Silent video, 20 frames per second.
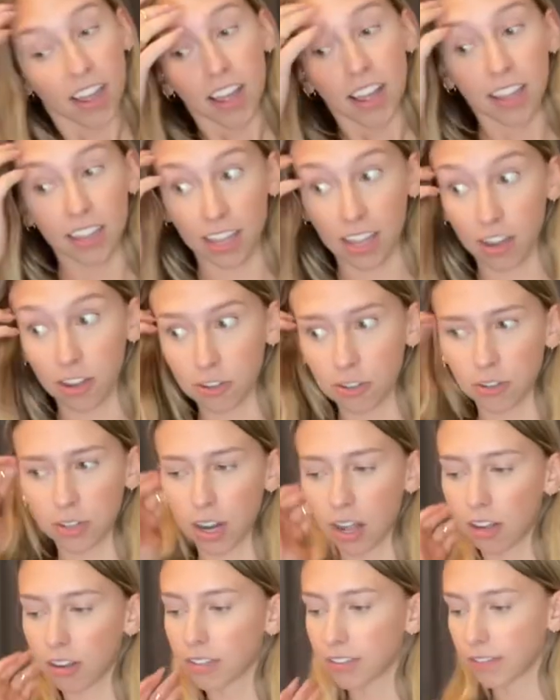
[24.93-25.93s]
Like
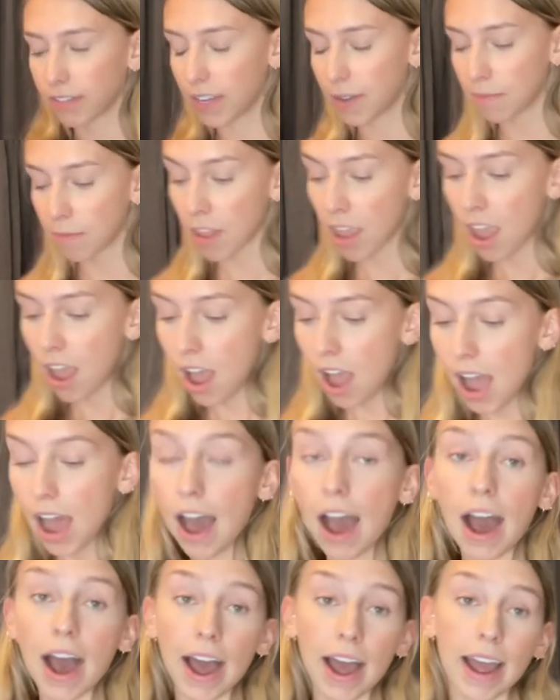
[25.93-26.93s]
$100 of it.
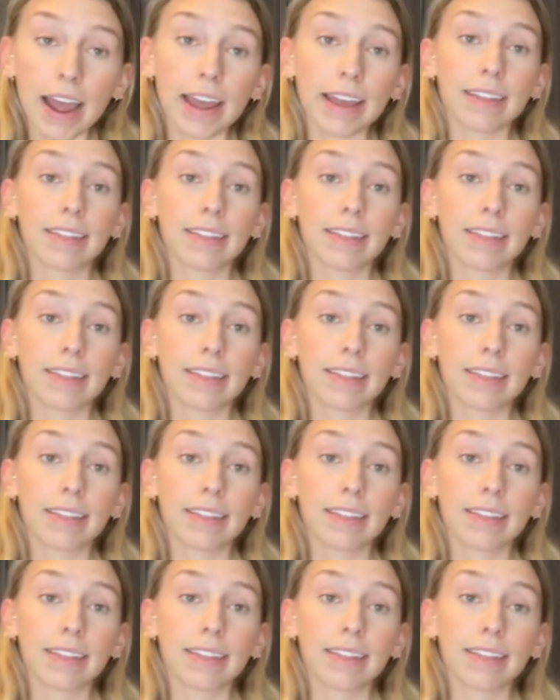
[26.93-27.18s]
I